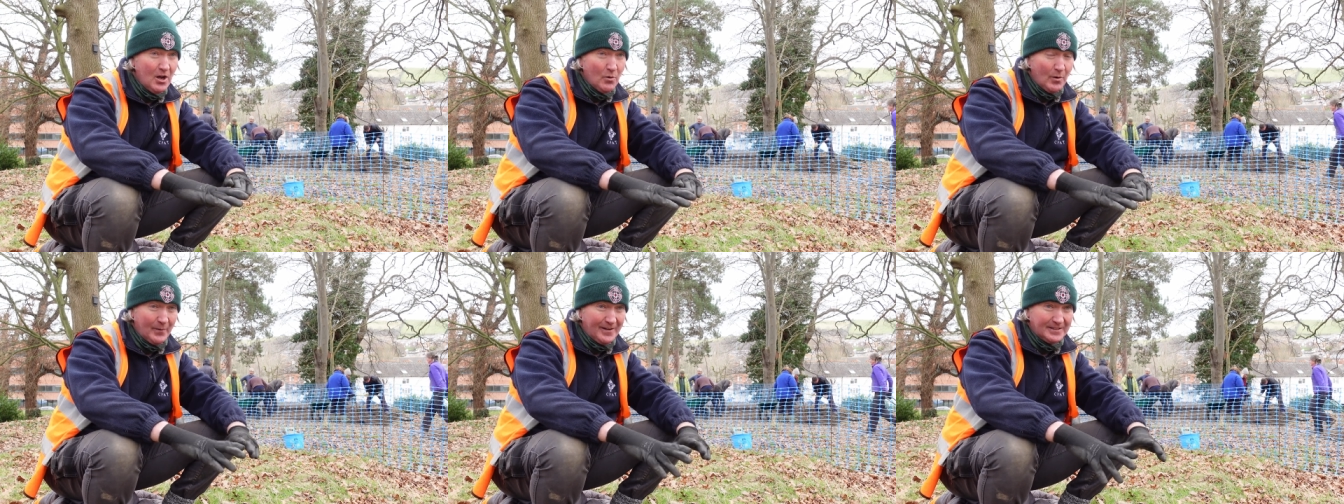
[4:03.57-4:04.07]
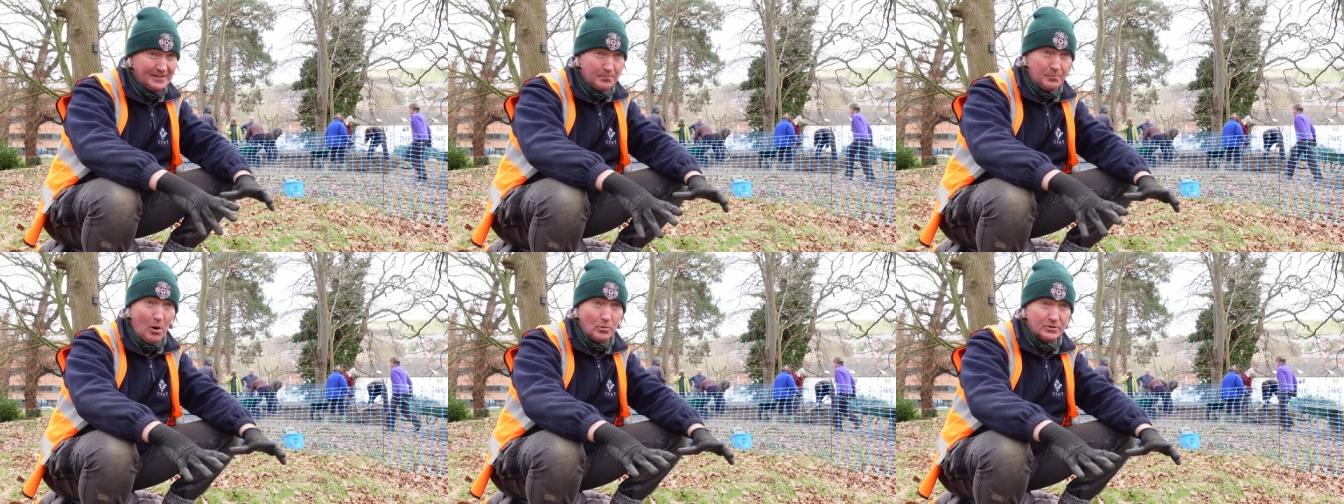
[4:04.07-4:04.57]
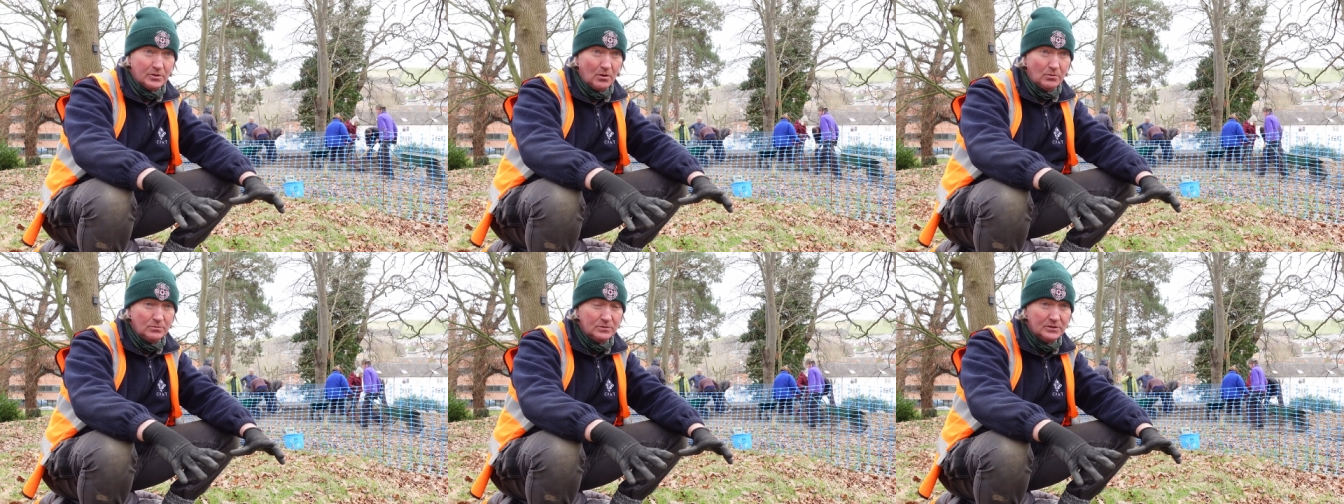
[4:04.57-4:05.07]
where we can see post
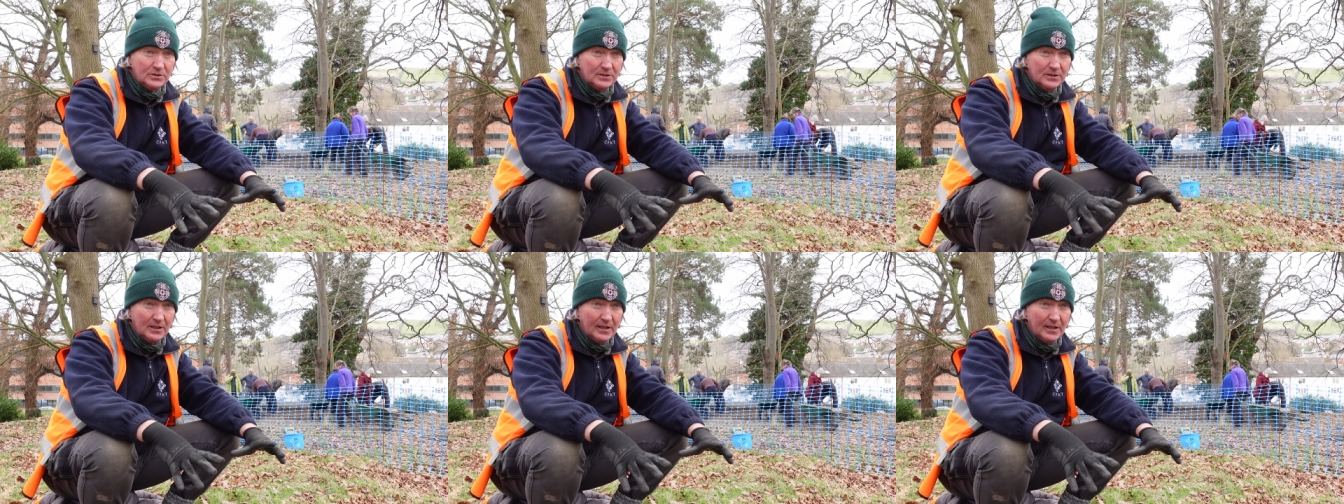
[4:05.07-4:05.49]
holes